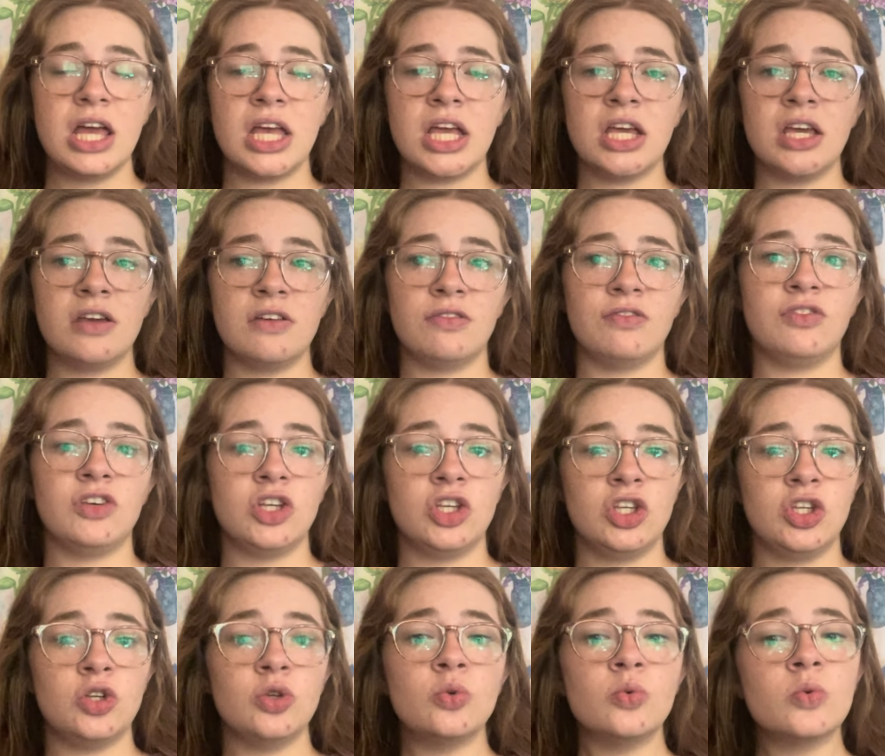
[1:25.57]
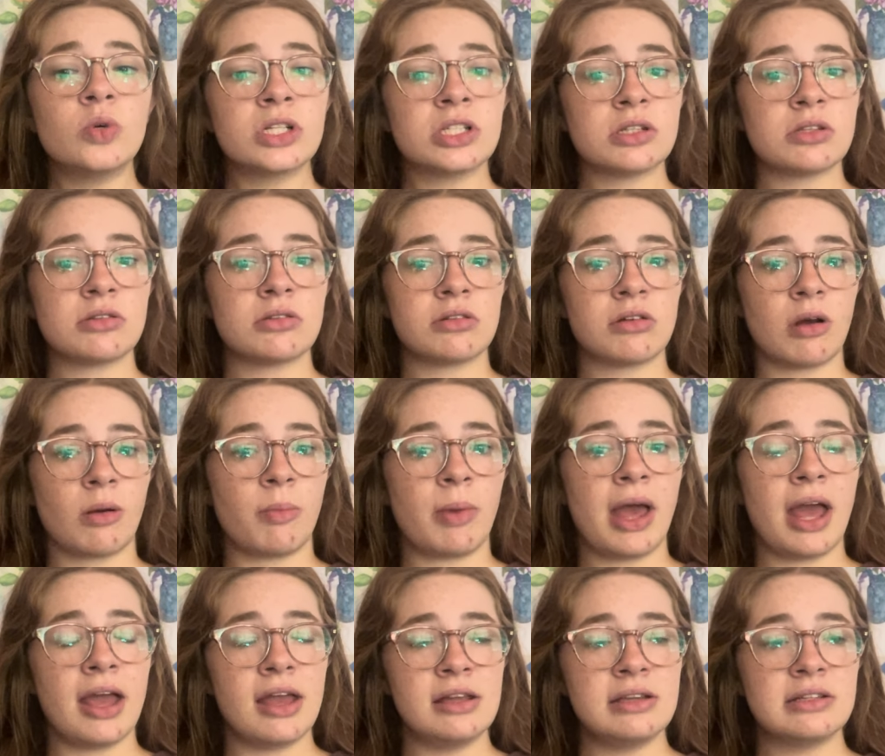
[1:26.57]
If you want to start
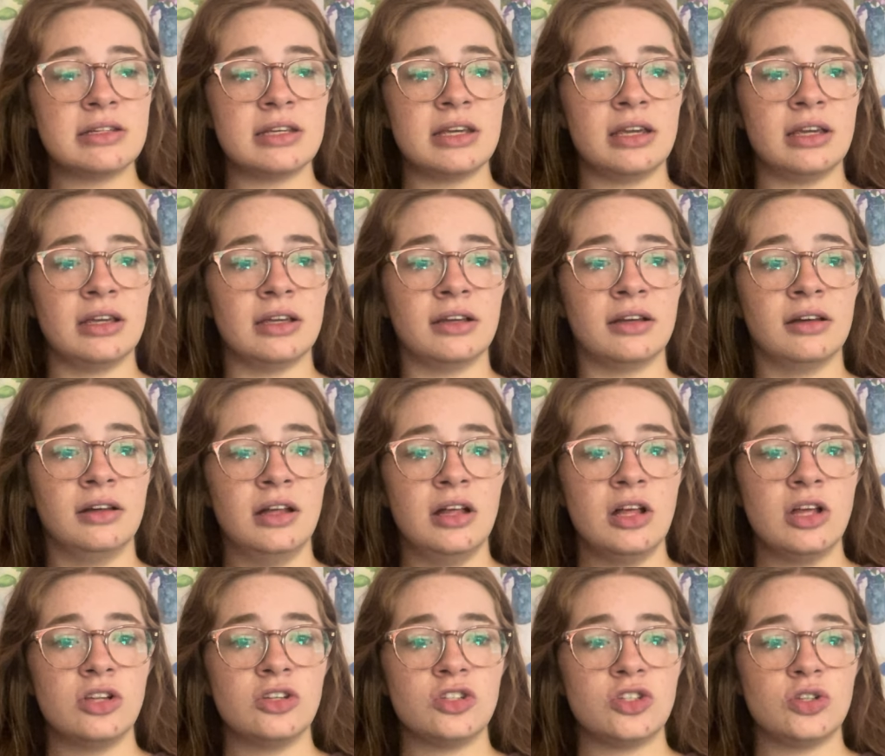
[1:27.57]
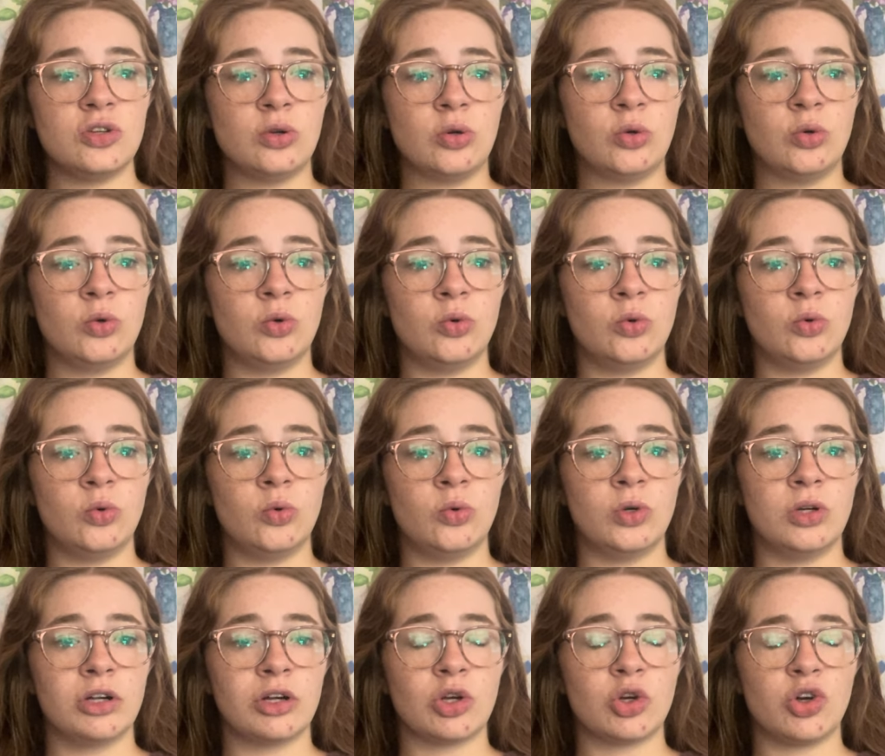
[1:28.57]
painting
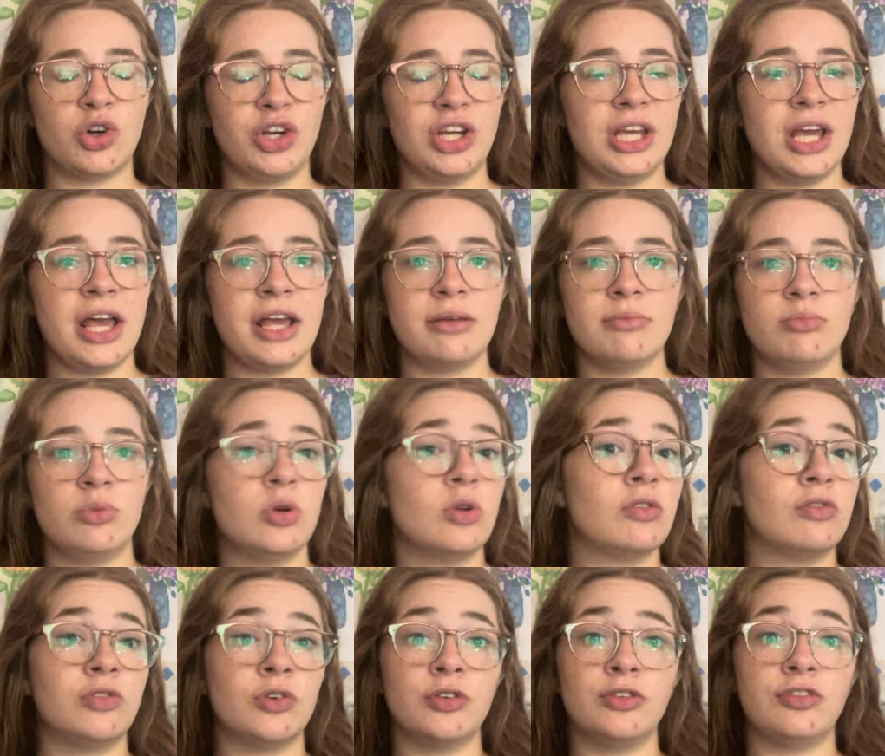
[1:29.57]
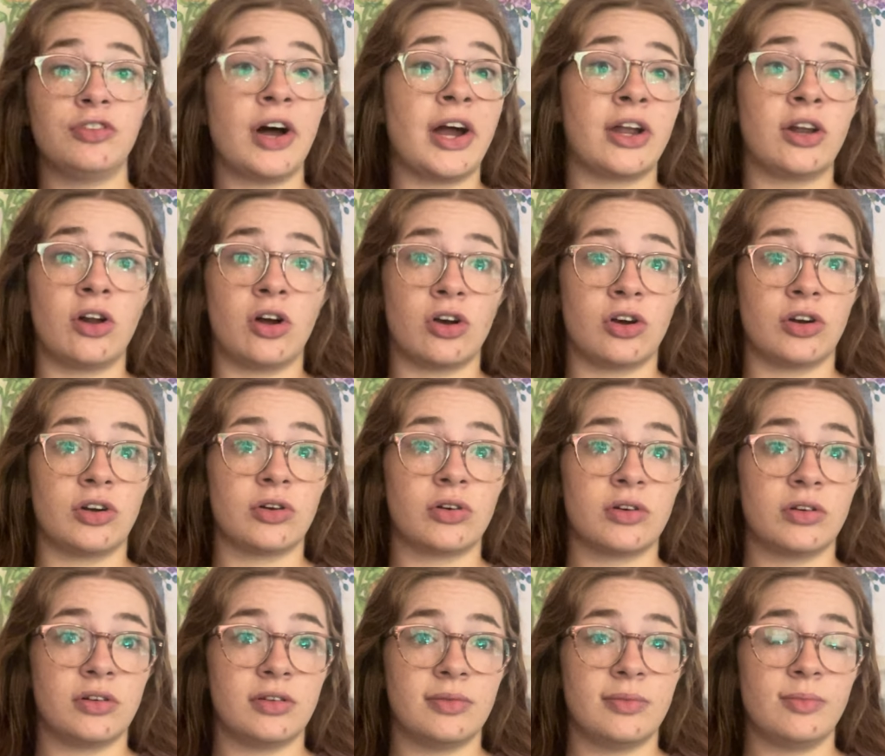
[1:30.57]
to create beautiful fine art
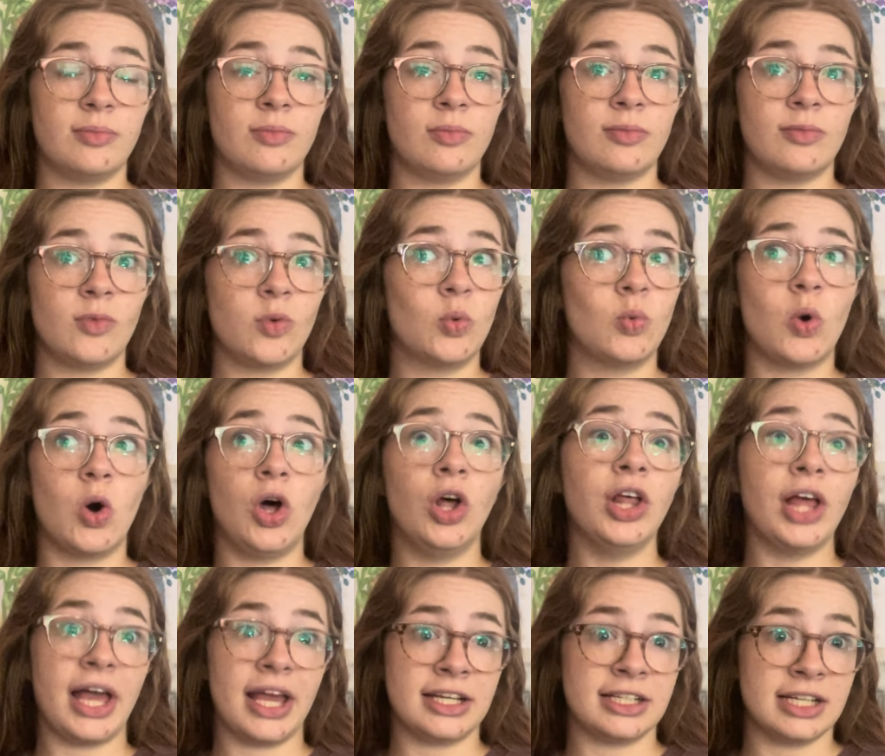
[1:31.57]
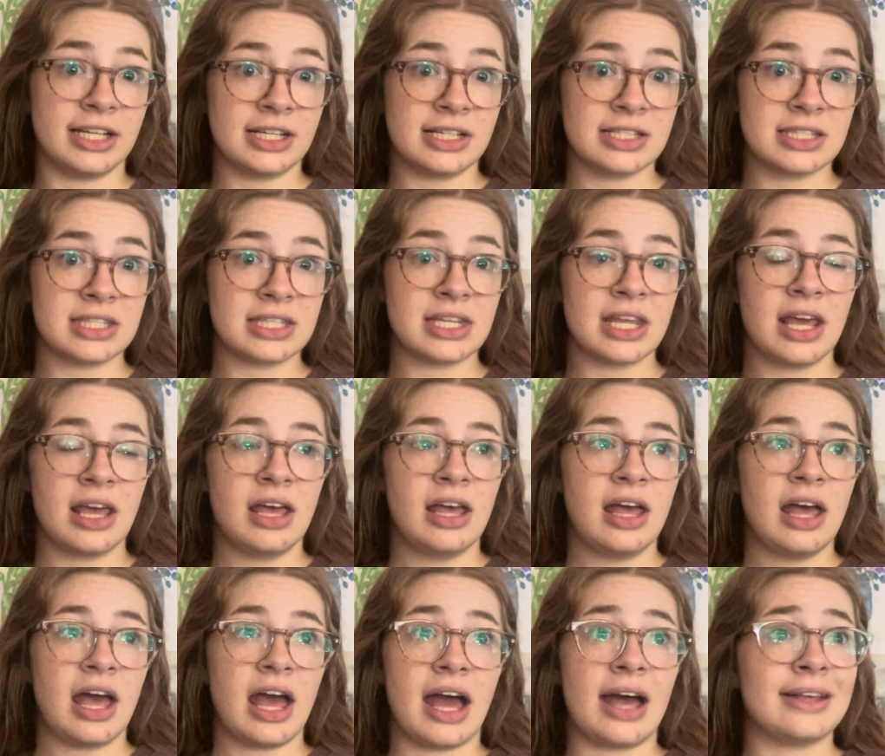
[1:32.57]
wall hangings
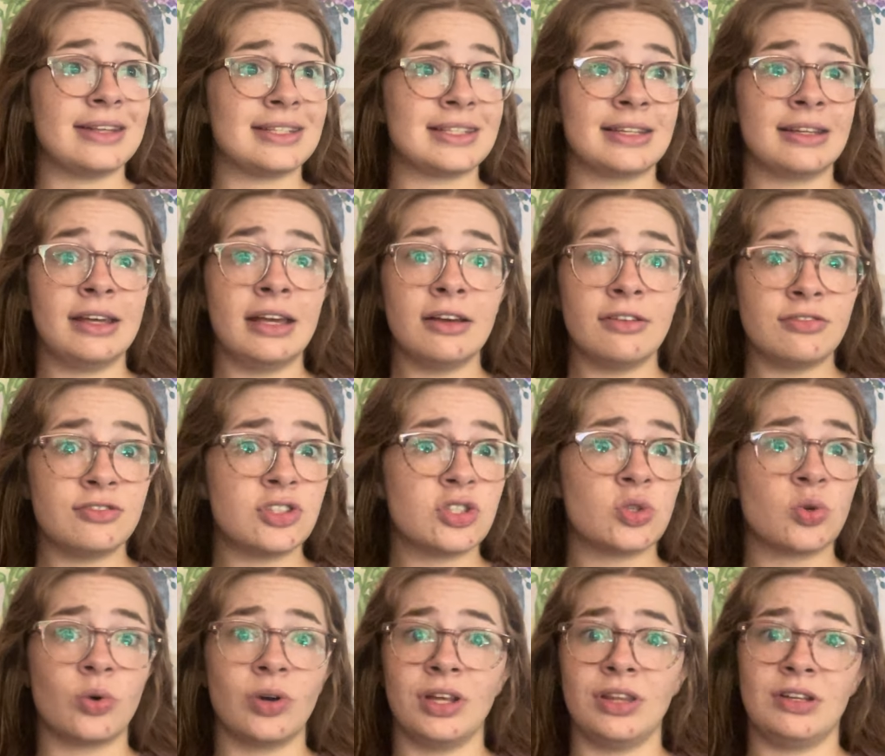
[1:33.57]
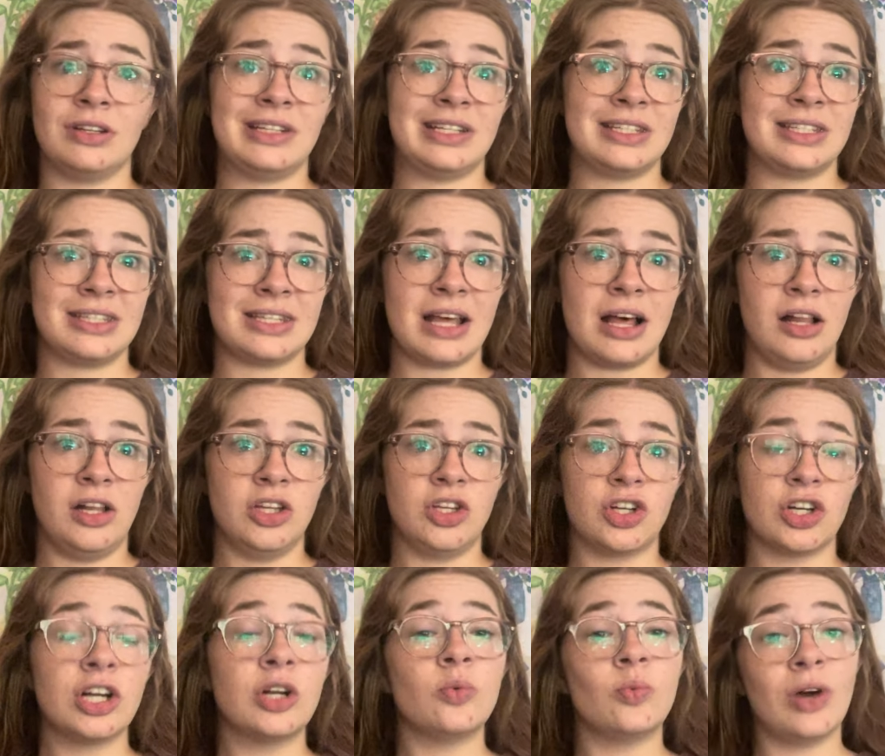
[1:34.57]
as gifts or either to sell,
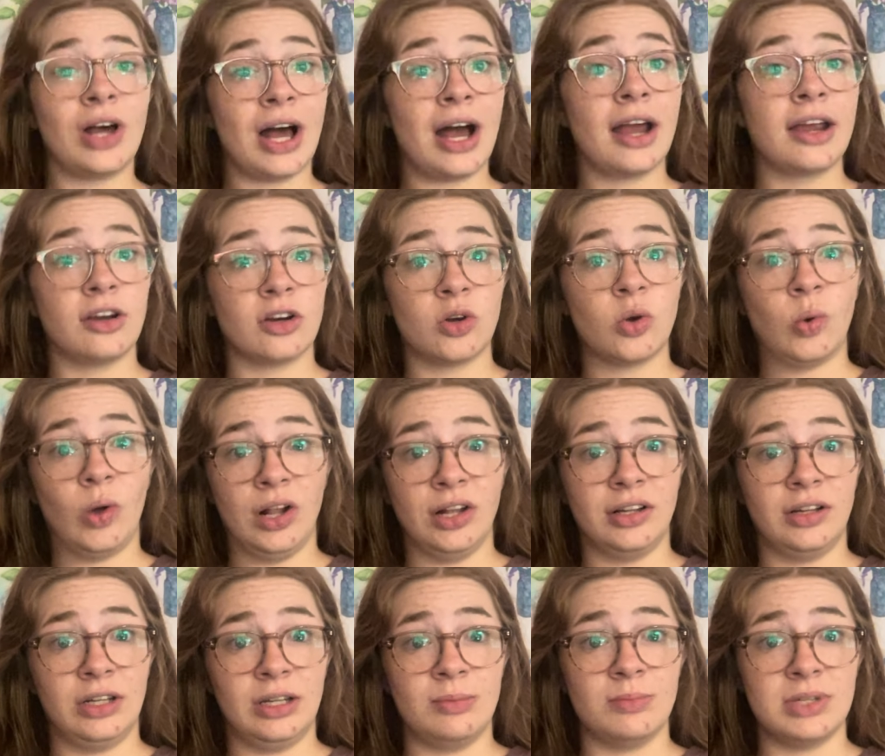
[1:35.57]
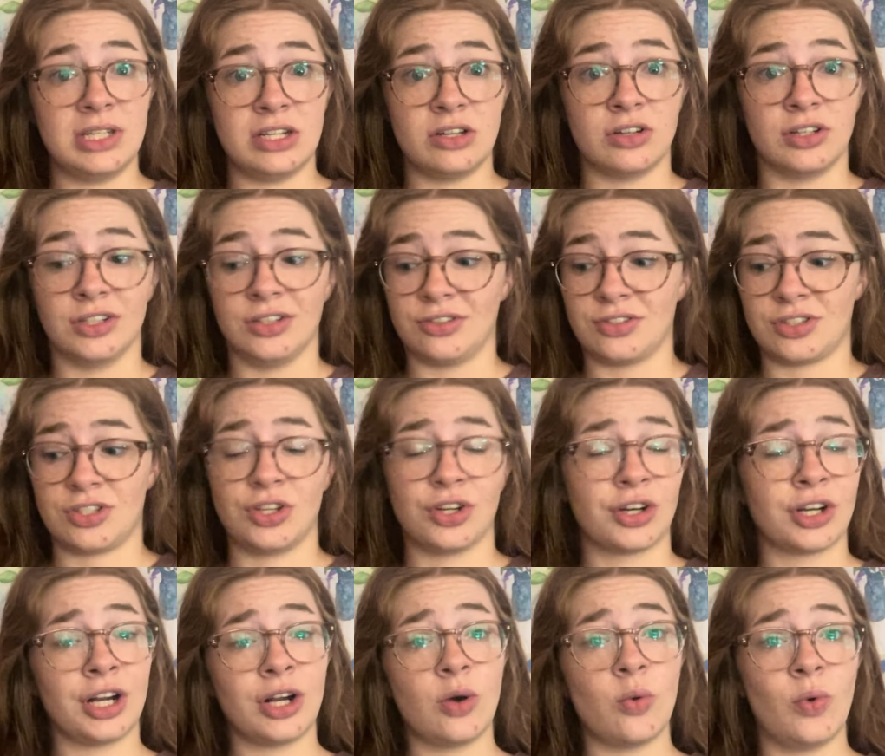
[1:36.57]
you're going to want higher quality materials. You're
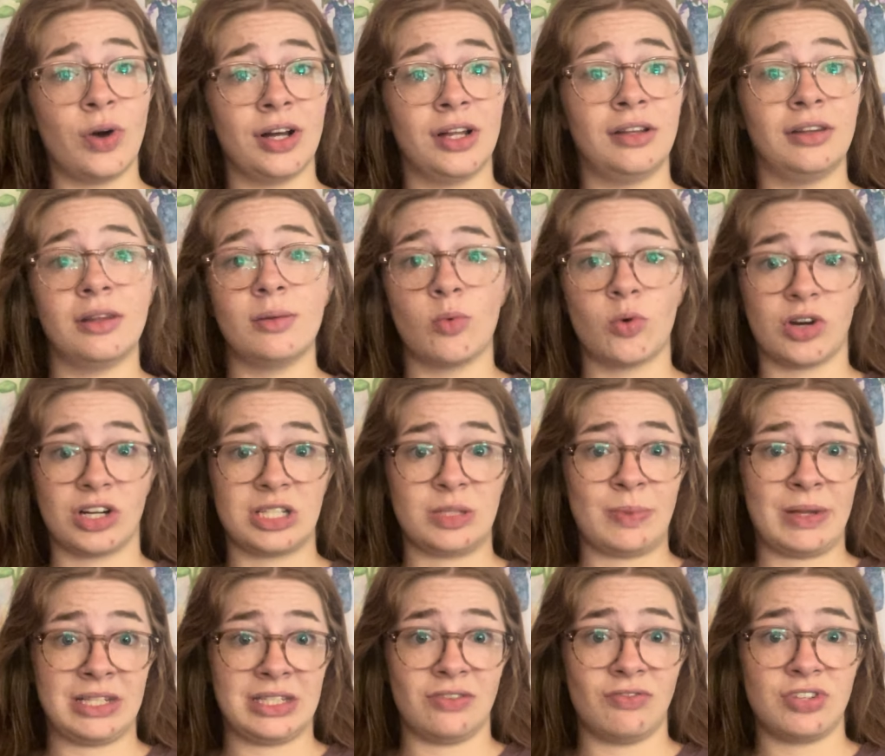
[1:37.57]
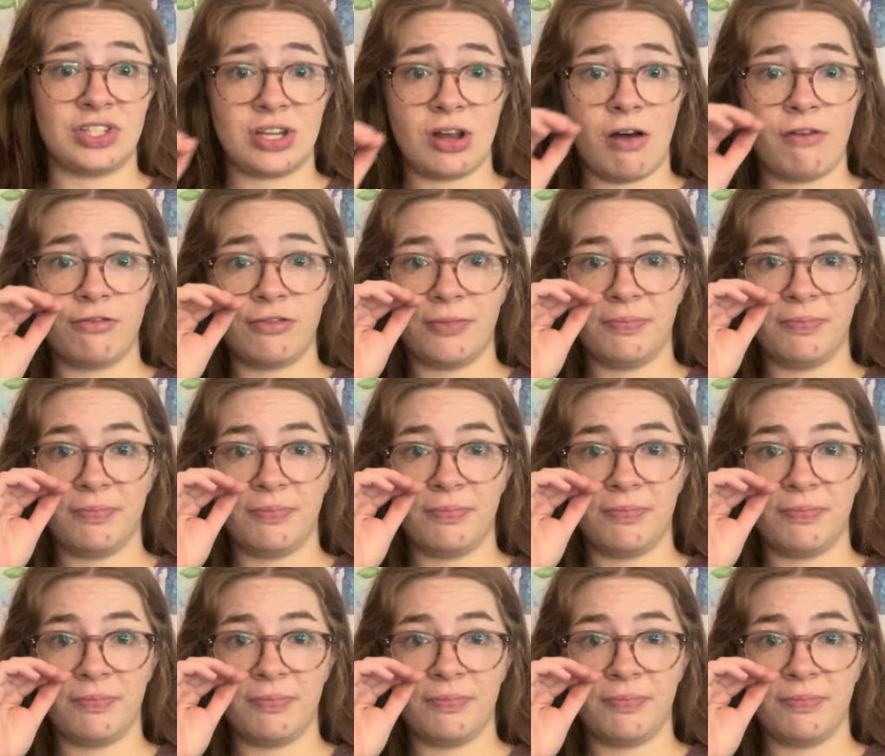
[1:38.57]
going to want more expensive stuff.